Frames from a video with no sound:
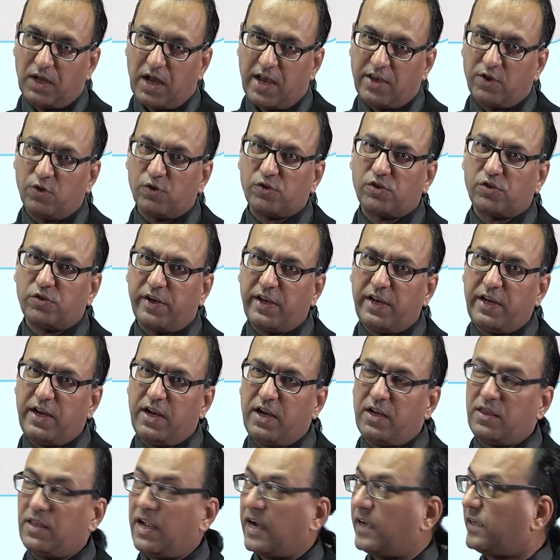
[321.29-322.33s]
I used to
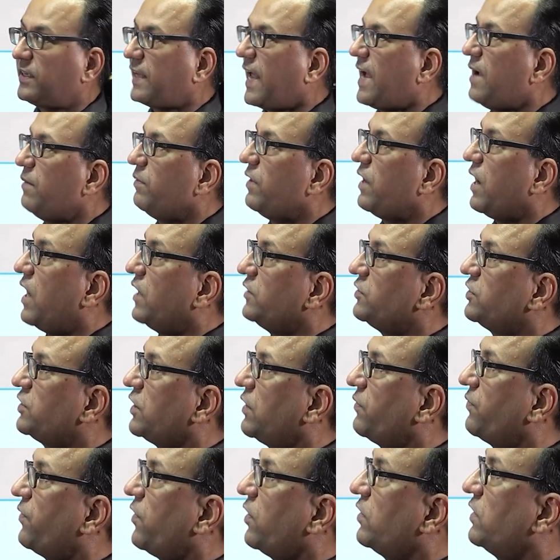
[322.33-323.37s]
read that time the answer
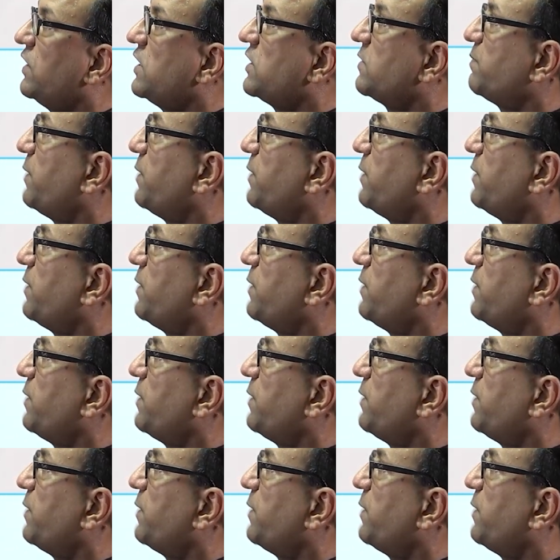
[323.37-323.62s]
for this